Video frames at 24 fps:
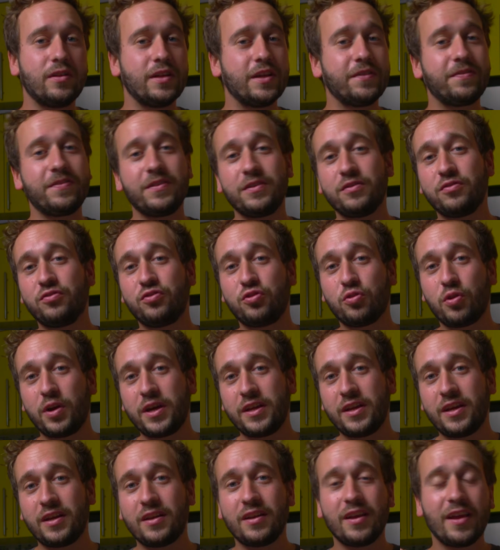If you enjoyed
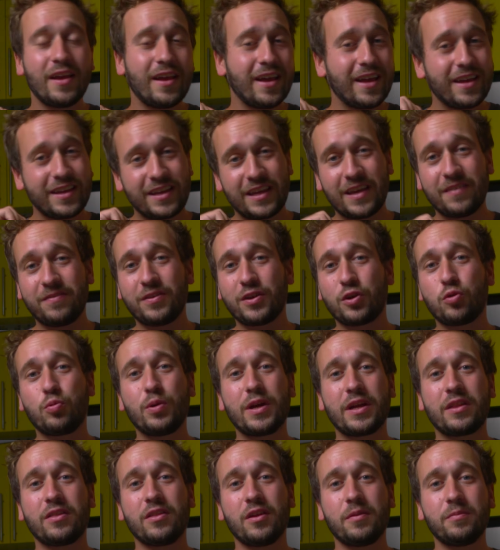it, give it a
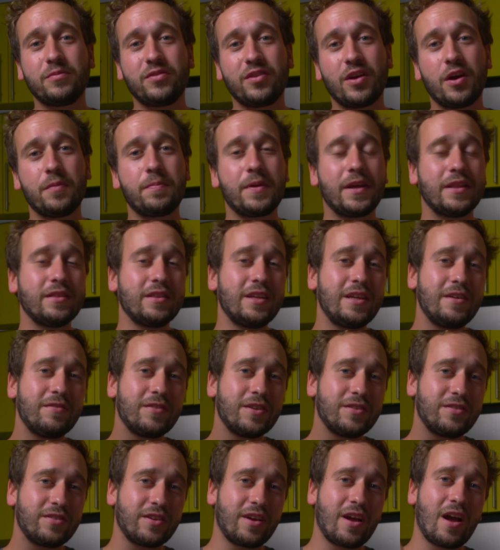quick thumbs up and leave
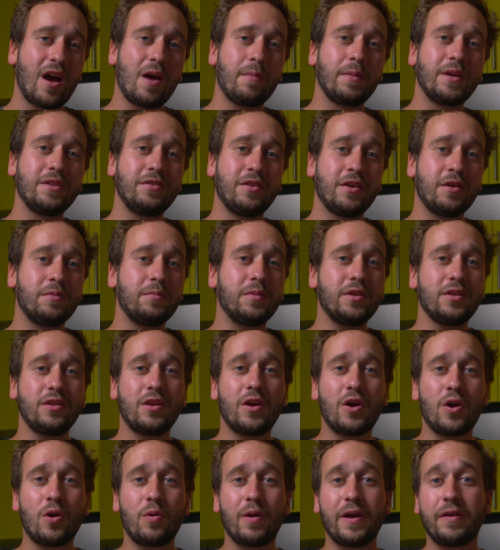us a comment down
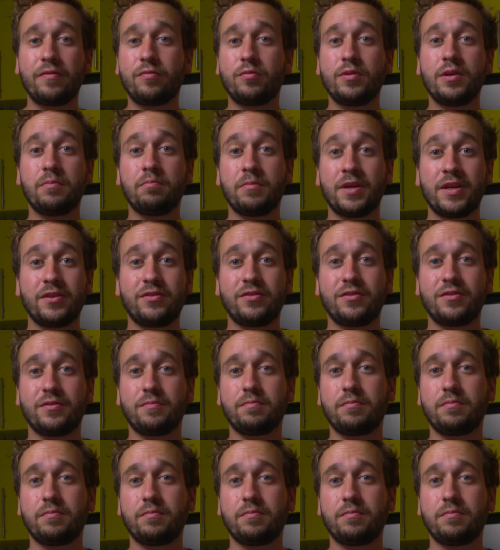below if we missed